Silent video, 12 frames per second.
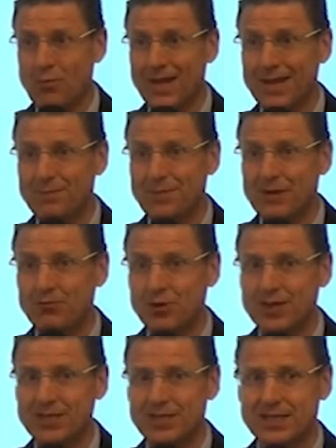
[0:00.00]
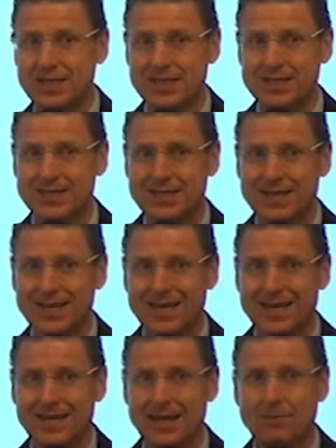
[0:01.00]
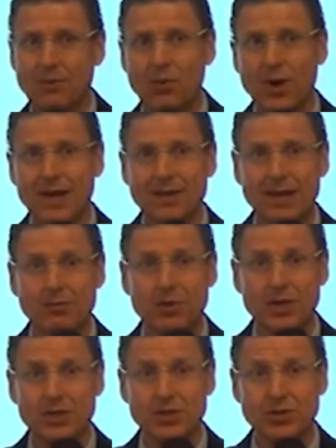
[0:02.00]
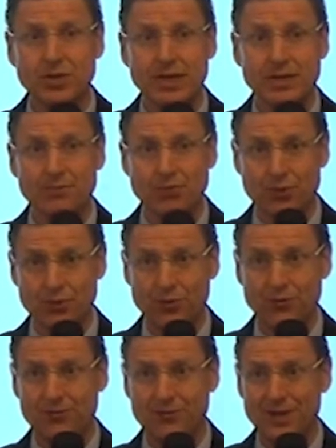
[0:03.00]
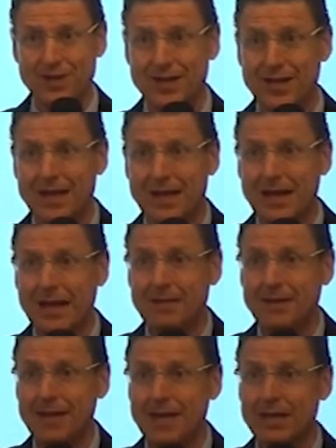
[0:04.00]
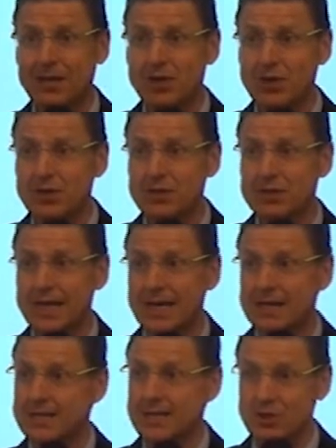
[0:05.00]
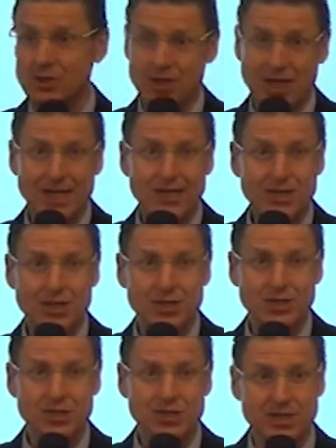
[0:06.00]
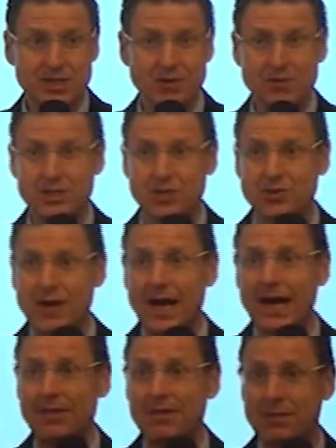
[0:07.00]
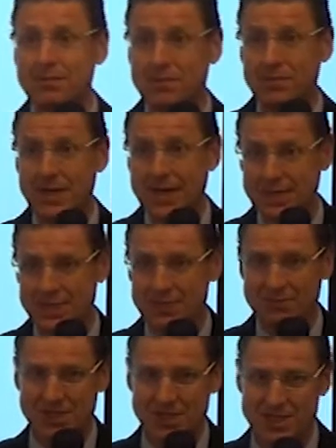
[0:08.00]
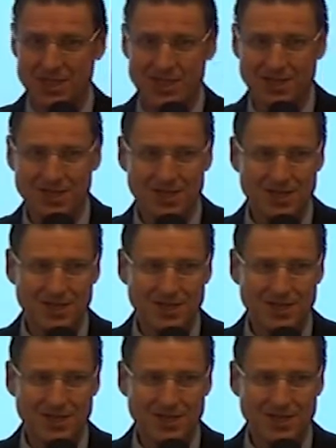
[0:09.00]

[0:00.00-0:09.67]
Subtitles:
And one of the big reasons is, number one, they want to get approved, and then they use that association to sell to other customers.